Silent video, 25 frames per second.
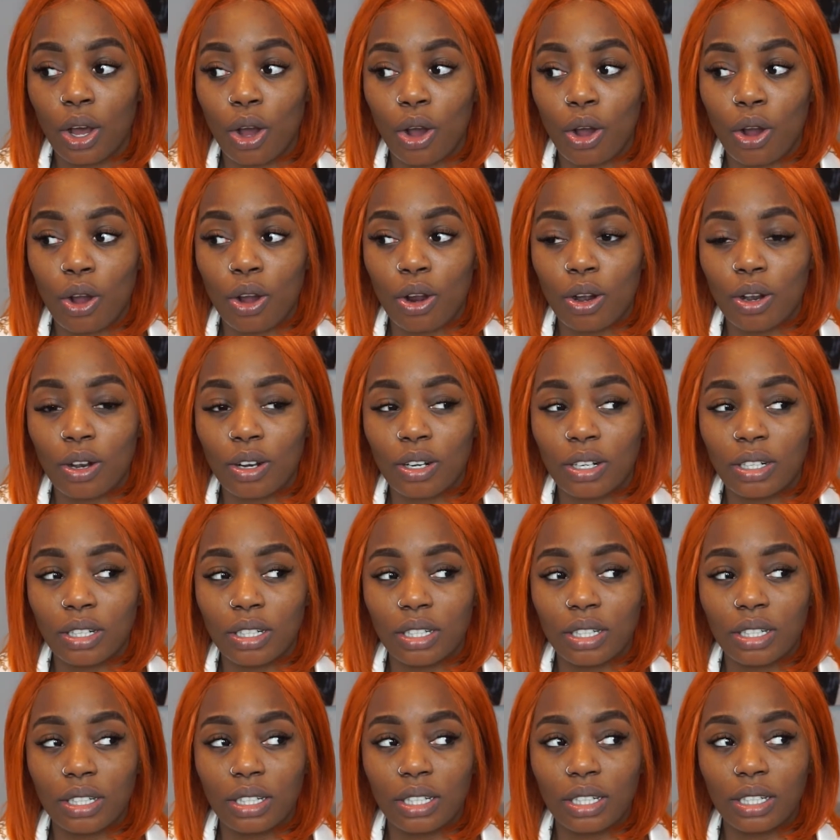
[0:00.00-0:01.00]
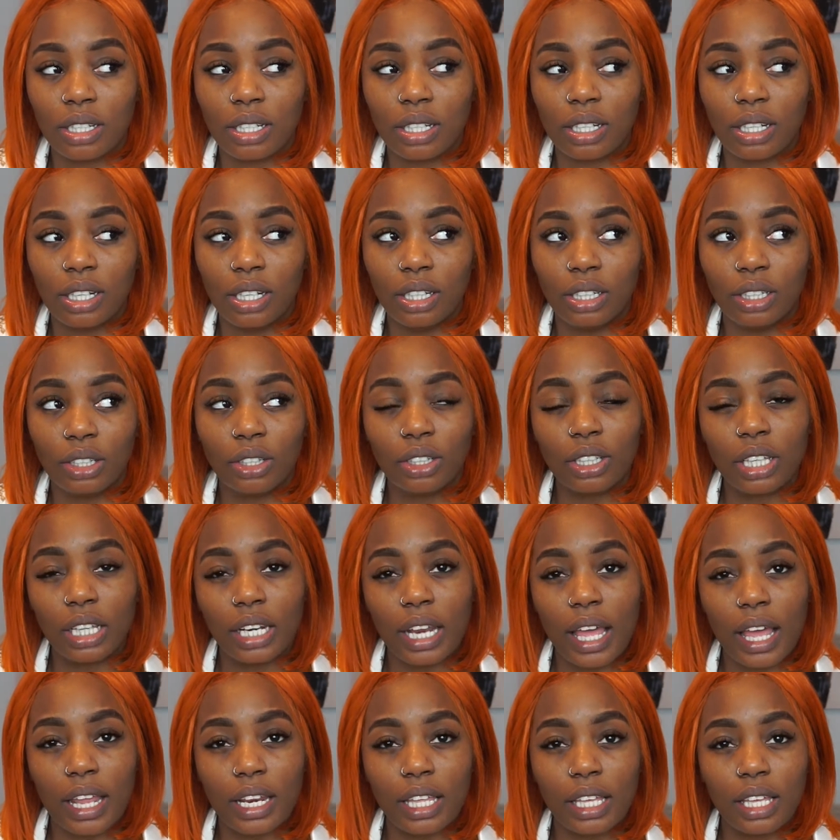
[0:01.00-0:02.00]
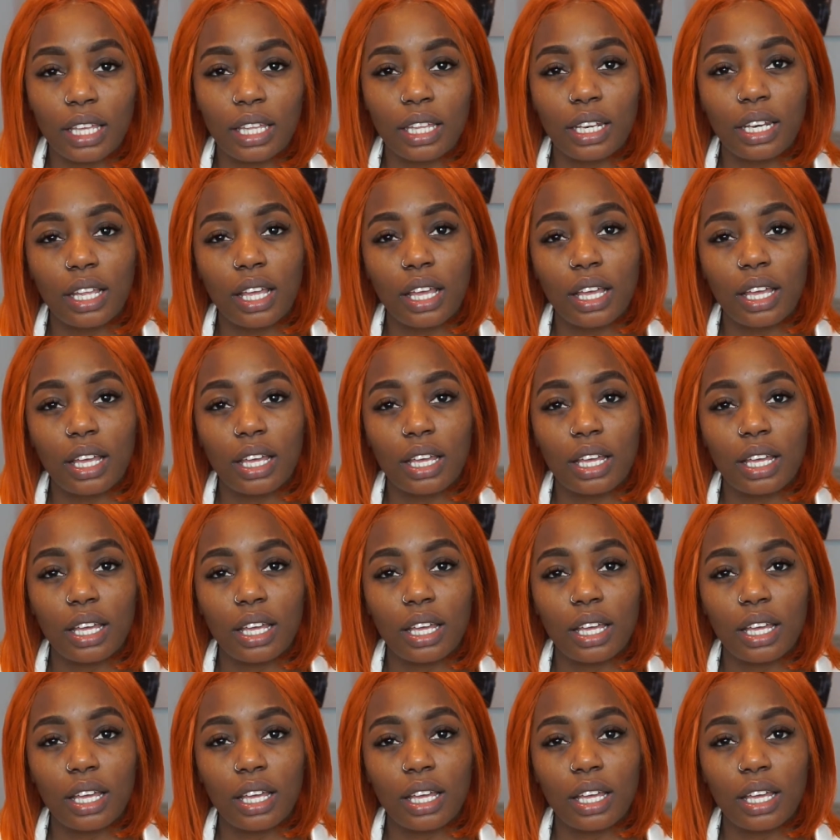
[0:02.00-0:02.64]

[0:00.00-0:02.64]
are looking at it